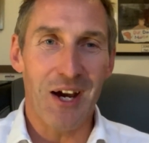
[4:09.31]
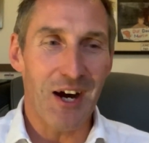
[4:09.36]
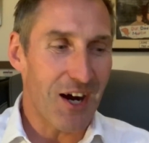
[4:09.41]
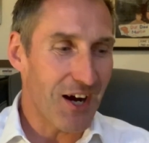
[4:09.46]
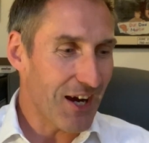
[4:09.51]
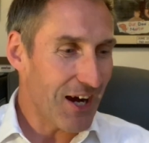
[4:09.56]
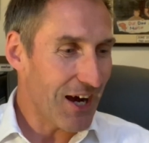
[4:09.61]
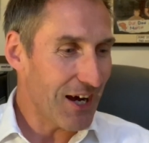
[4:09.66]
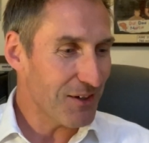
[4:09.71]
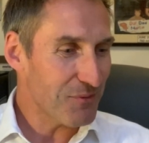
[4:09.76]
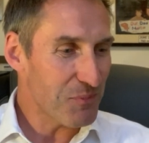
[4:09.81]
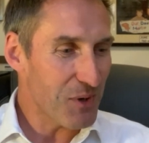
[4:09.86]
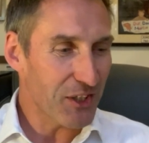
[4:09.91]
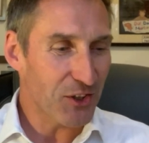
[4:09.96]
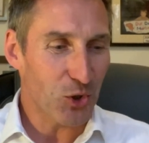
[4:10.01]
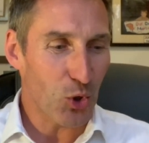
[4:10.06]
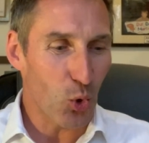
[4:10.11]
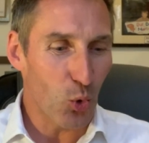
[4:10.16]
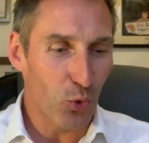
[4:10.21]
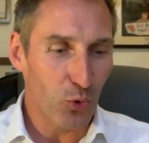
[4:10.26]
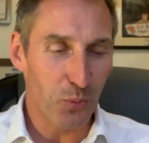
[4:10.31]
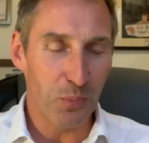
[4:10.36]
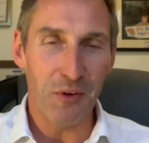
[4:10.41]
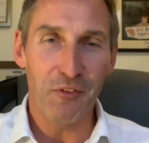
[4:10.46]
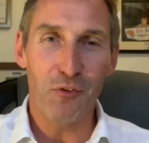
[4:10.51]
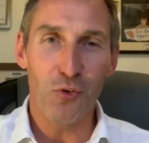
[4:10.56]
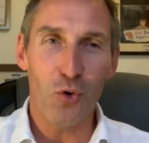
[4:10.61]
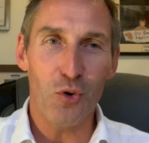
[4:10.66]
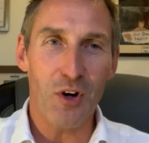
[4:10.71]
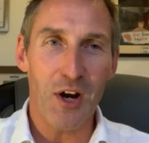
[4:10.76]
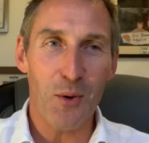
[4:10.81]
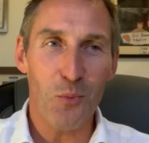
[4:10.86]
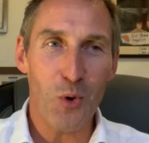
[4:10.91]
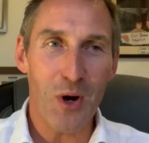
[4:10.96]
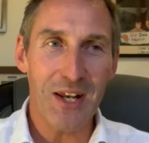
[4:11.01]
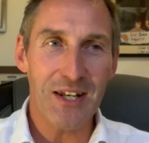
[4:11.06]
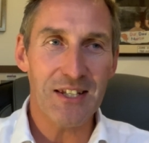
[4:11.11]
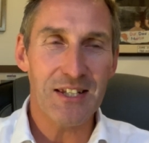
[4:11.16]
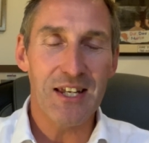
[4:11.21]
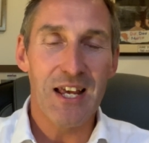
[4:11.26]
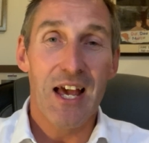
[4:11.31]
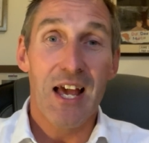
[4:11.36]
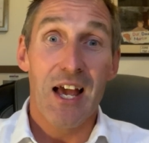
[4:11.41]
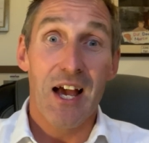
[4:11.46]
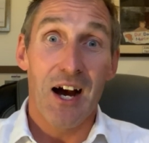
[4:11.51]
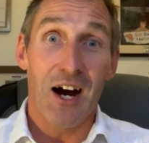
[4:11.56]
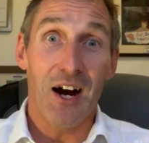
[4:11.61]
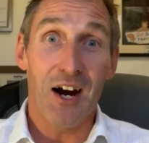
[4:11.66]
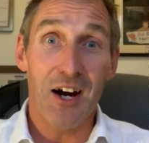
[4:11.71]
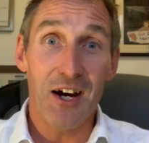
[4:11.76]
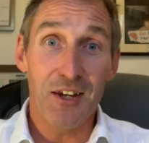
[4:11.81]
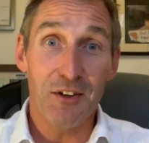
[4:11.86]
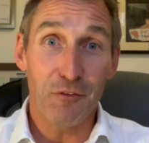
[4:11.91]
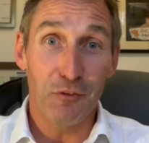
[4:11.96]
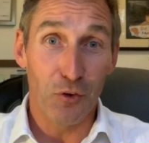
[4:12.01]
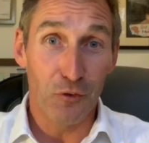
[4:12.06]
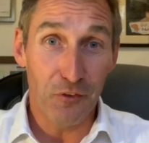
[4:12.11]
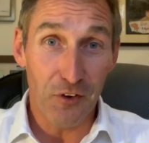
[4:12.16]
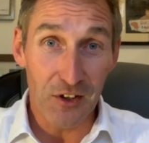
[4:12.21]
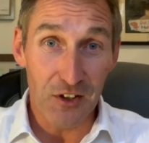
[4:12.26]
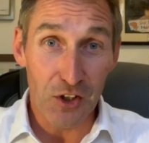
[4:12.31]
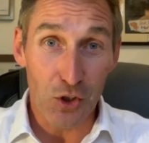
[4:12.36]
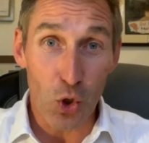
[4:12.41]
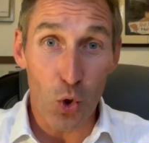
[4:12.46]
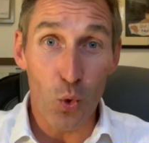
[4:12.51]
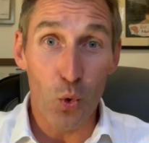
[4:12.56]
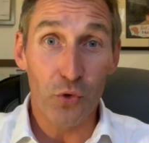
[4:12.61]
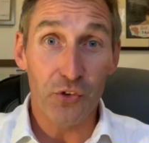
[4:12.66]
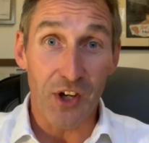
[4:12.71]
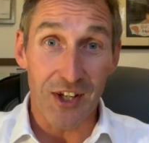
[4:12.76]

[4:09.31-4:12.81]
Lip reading: I had my goals before I went. I fulfilled the goals.